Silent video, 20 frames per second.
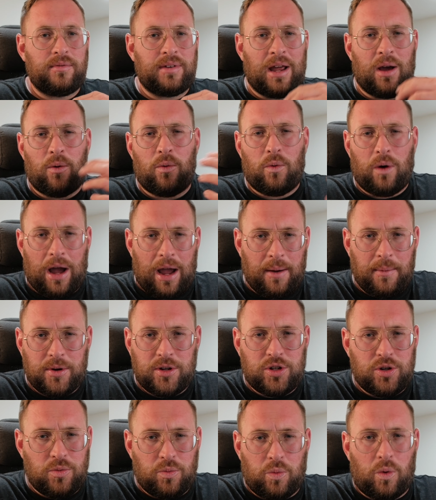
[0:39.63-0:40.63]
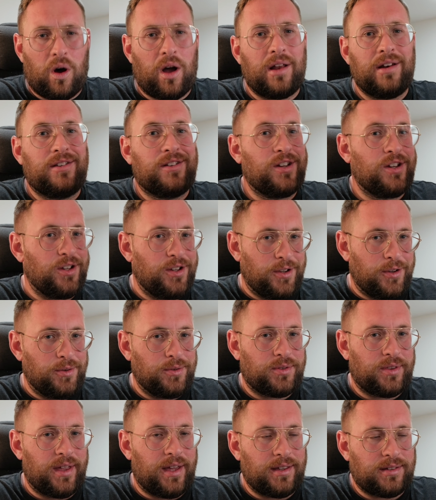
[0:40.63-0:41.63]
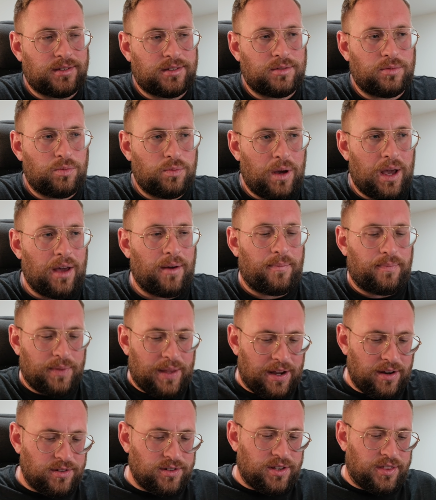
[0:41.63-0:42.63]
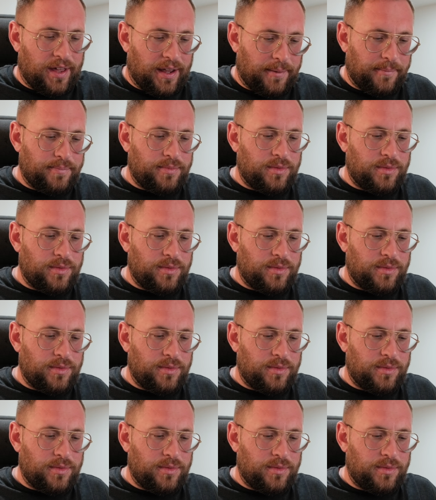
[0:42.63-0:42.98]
Now, why would you want to use this? Well, here's the thing.